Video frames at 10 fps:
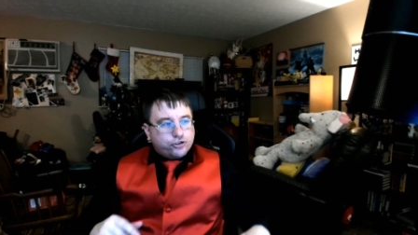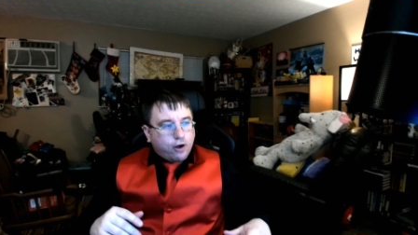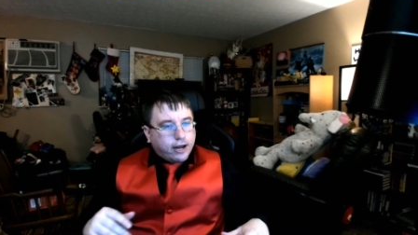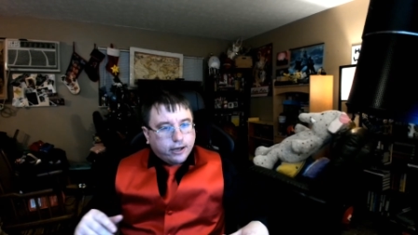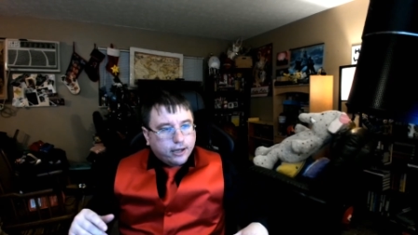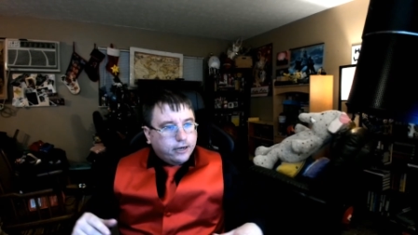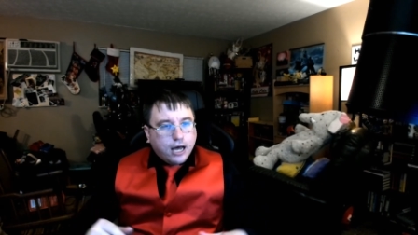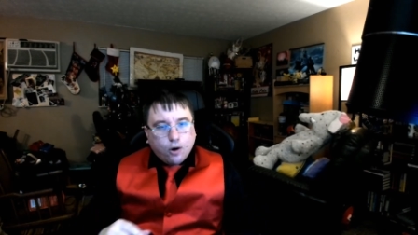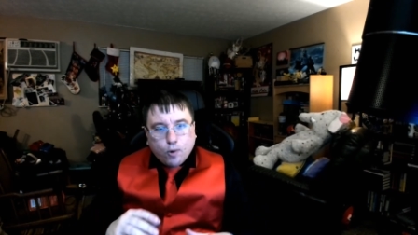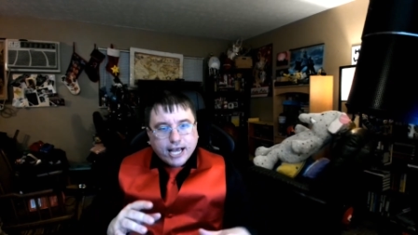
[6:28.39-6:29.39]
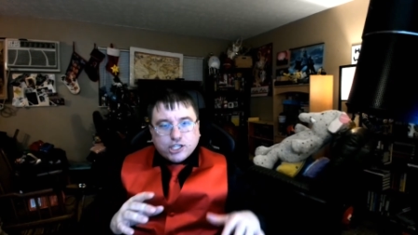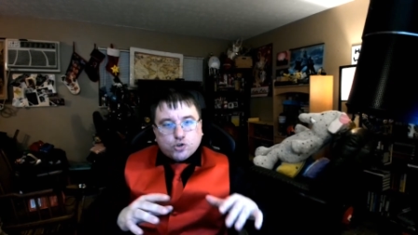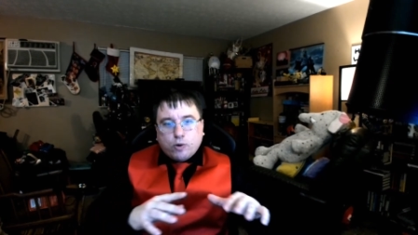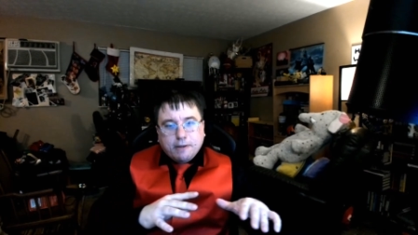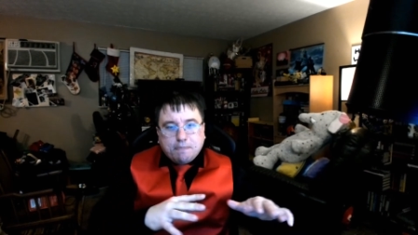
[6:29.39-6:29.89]
try to not wake
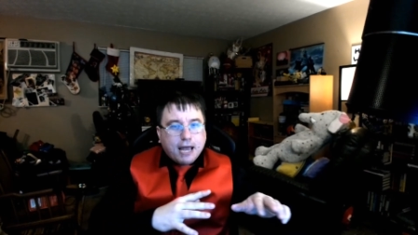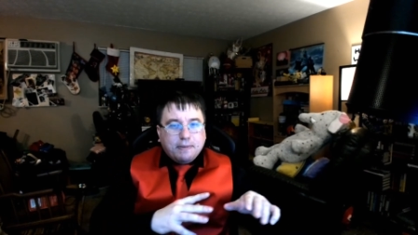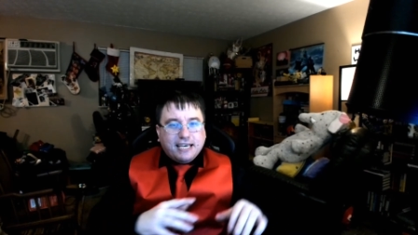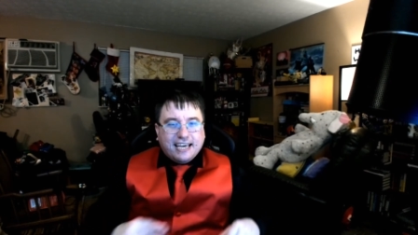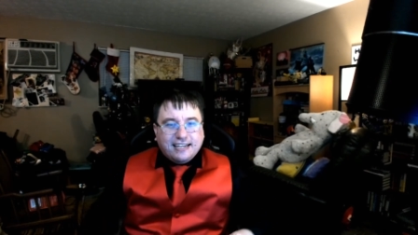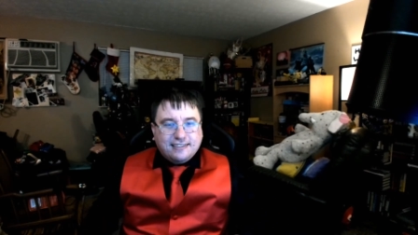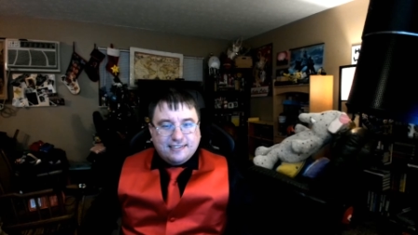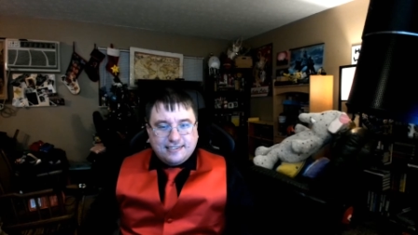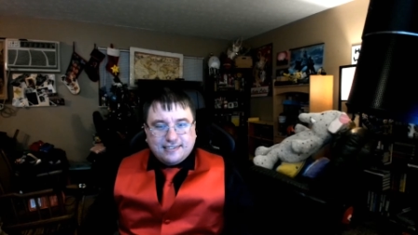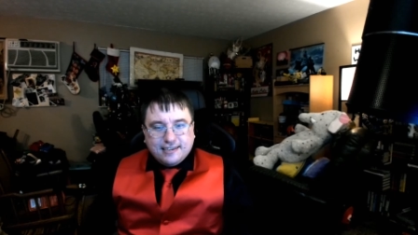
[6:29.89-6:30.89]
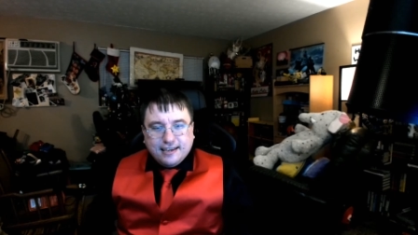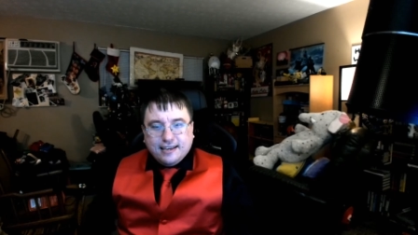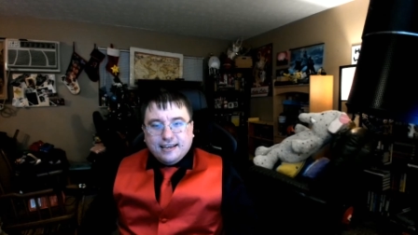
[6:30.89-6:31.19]
sweet baby kittens,